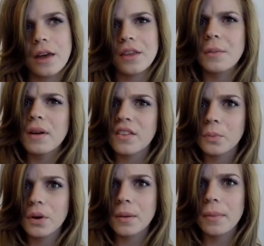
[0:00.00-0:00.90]
I think my
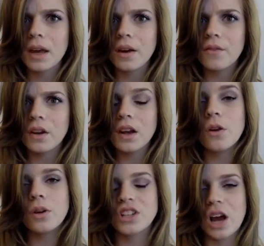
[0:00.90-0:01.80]
spring makeup
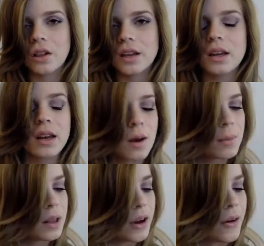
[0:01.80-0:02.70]
video, which I'll link down
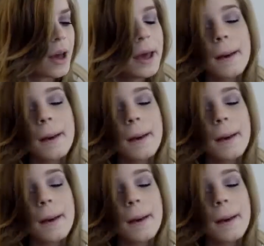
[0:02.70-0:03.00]
below,